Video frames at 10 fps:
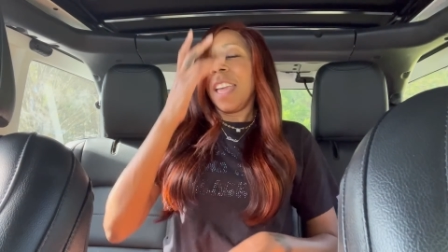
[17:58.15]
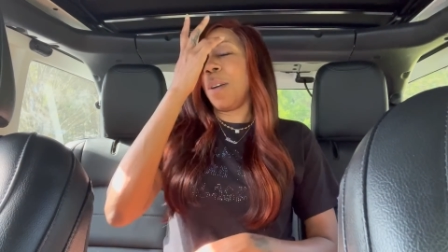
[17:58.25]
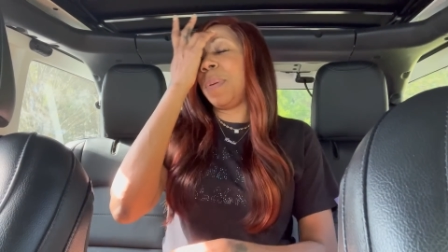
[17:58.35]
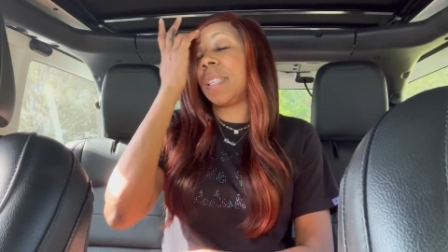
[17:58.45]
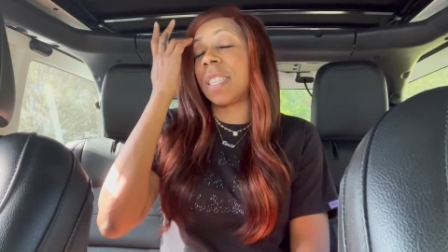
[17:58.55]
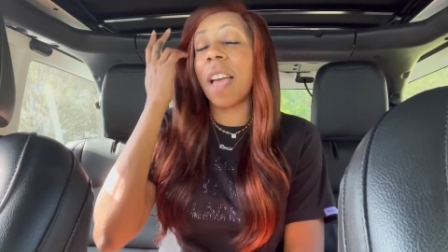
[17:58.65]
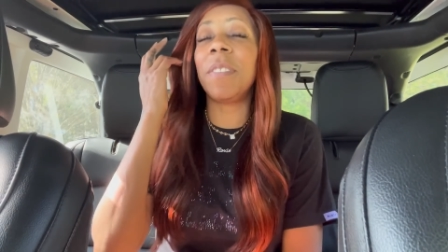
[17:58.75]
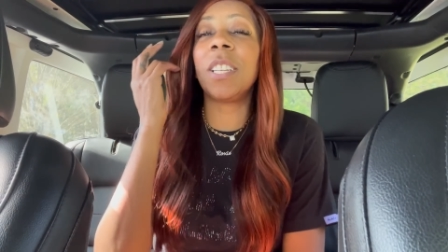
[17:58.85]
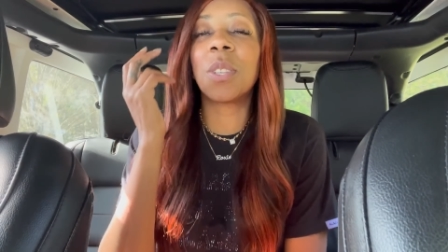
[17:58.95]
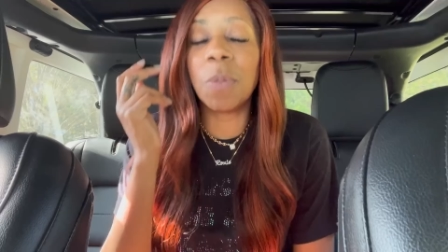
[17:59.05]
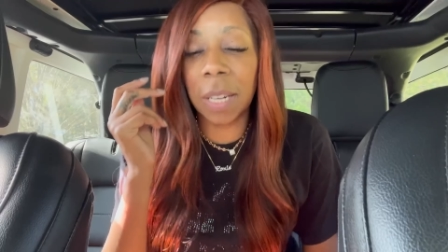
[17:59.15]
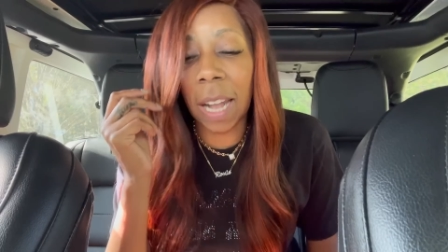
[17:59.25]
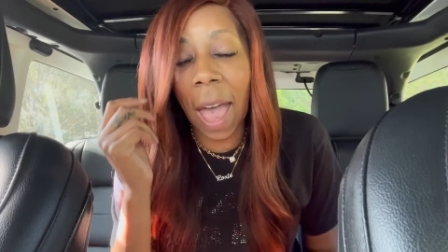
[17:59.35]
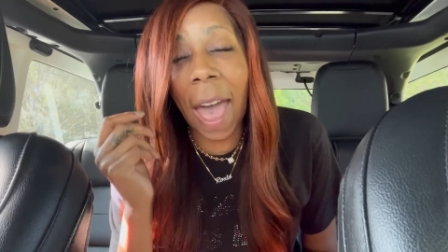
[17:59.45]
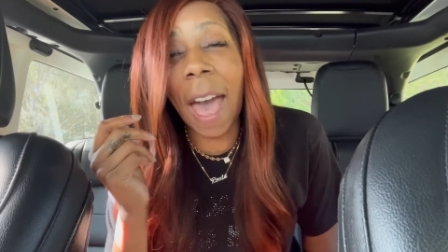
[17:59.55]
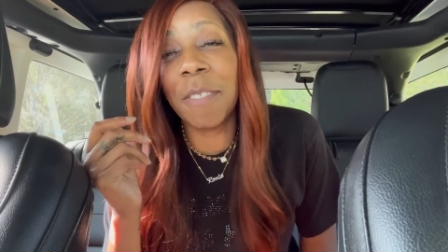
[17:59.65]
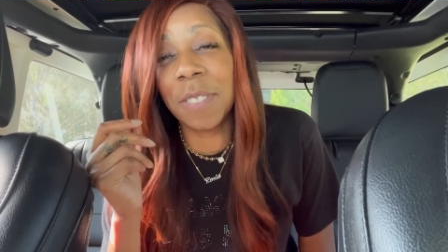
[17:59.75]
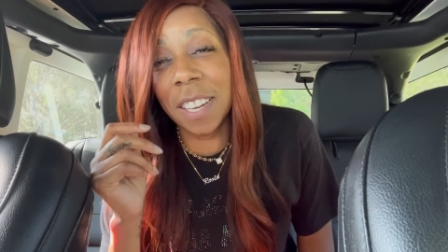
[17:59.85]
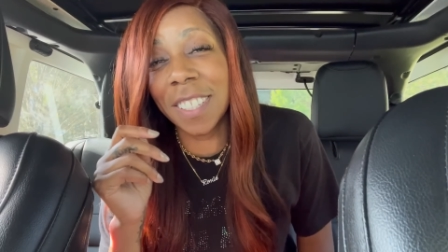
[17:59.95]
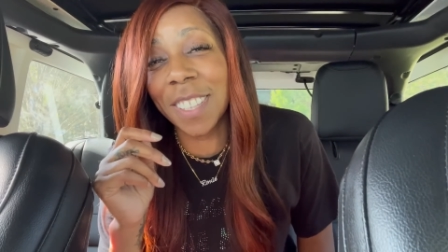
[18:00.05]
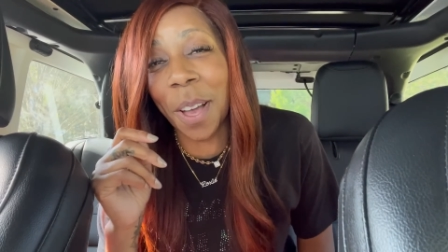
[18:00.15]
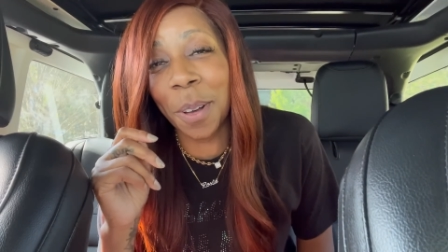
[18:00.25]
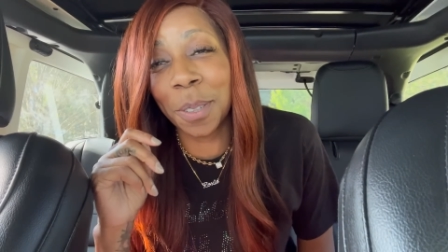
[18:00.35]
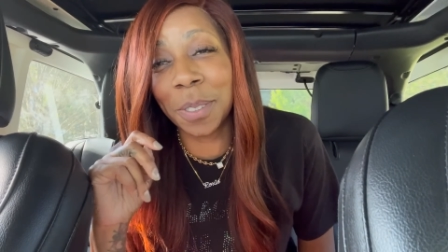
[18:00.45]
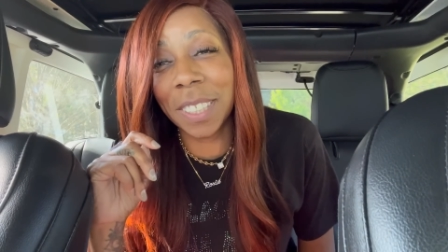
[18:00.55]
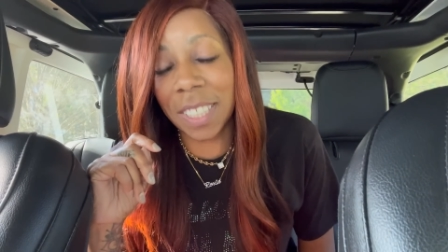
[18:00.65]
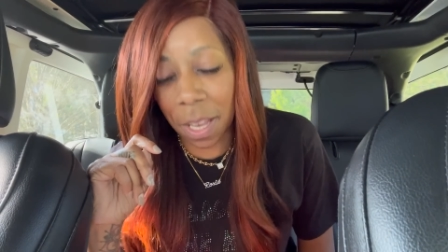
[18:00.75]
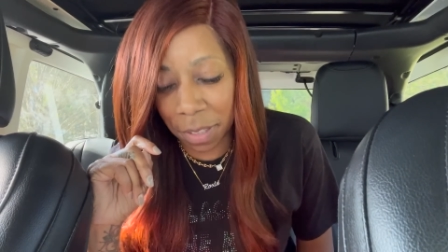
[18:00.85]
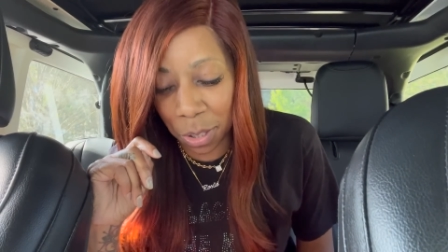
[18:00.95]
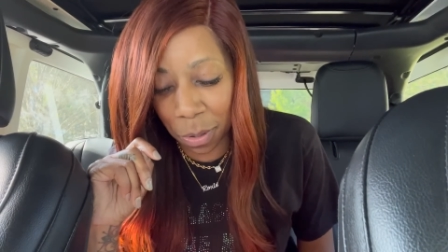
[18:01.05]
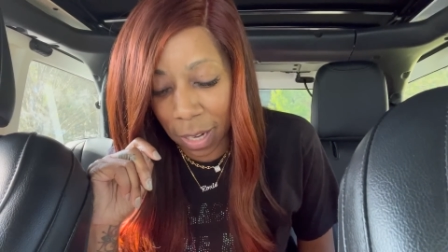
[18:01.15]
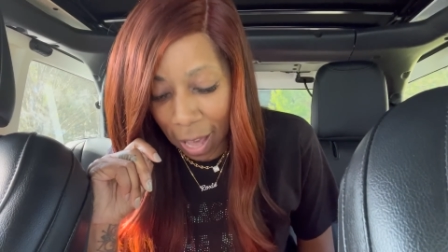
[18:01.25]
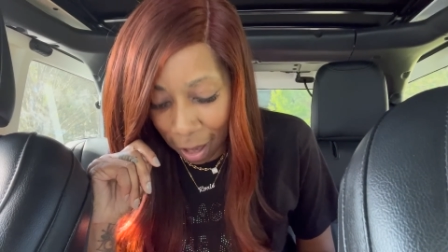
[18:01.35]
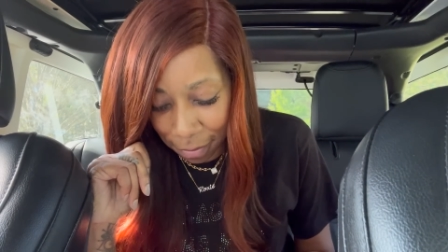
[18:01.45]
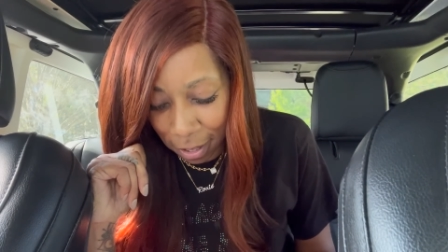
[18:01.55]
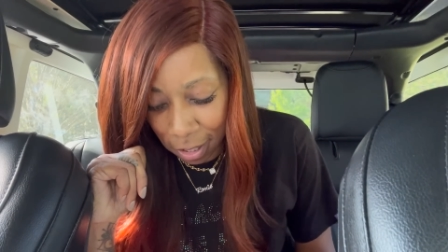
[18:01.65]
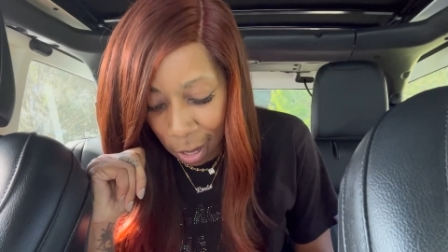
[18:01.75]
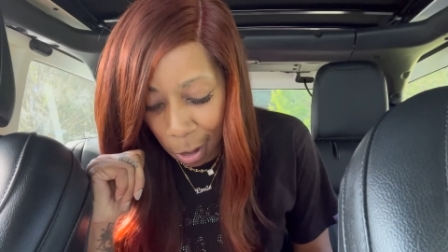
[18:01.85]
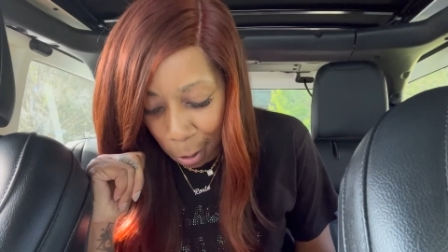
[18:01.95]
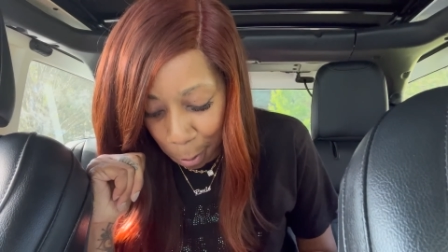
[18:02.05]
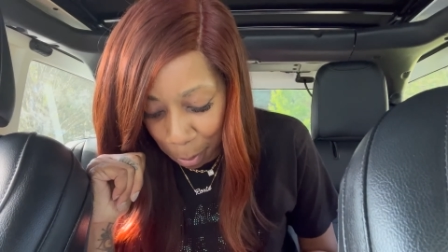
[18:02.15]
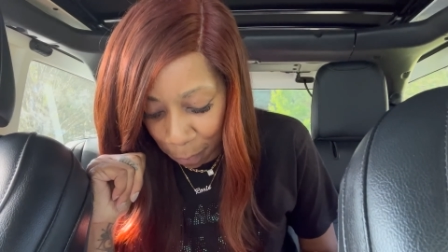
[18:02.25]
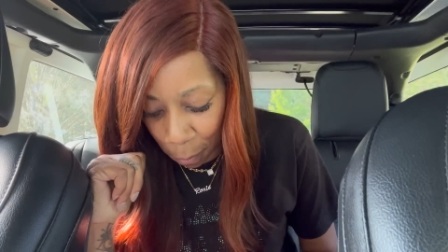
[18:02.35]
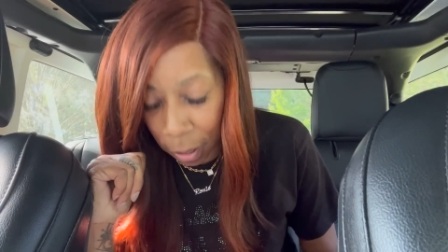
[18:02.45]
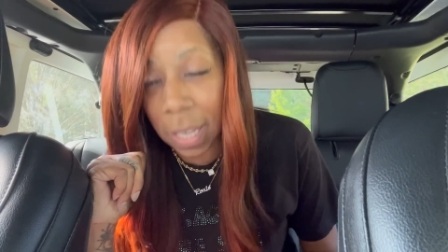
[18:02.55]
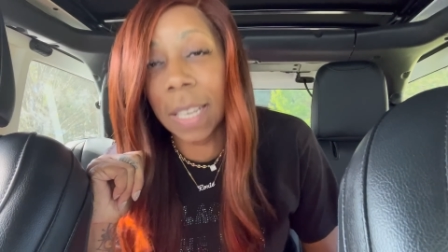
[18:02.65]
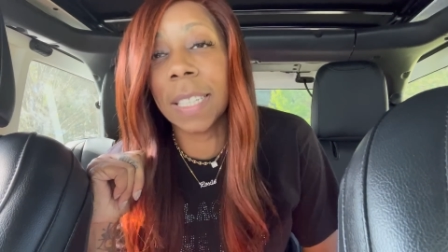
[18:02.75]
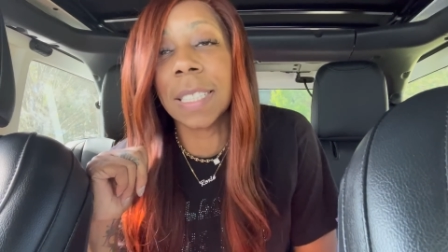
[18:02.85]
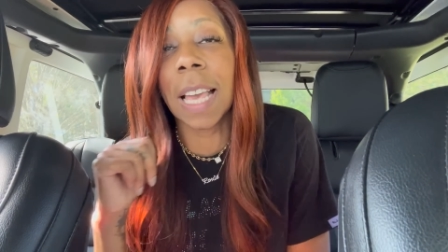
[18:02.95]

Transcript: He'll be 72 and a half years old, 72 and a half years old before he is